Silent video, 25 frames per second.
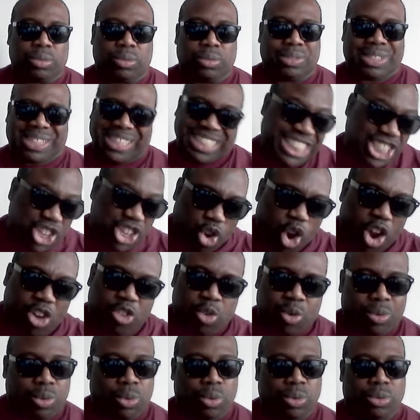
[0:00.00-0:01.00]
my
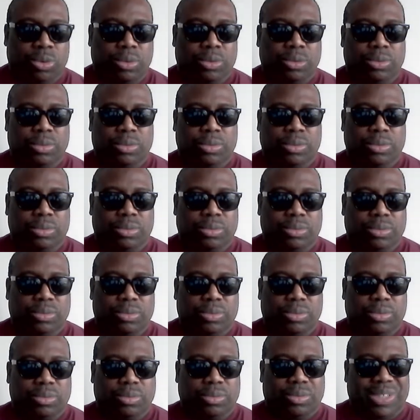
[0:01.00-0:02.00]
struggle,
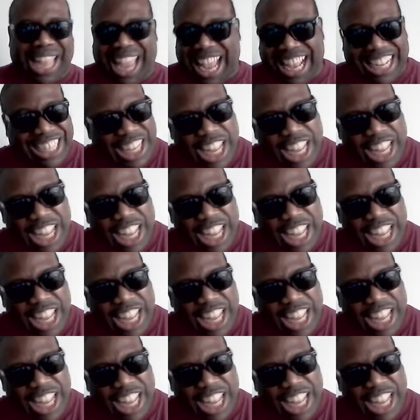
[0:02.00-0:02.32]
as an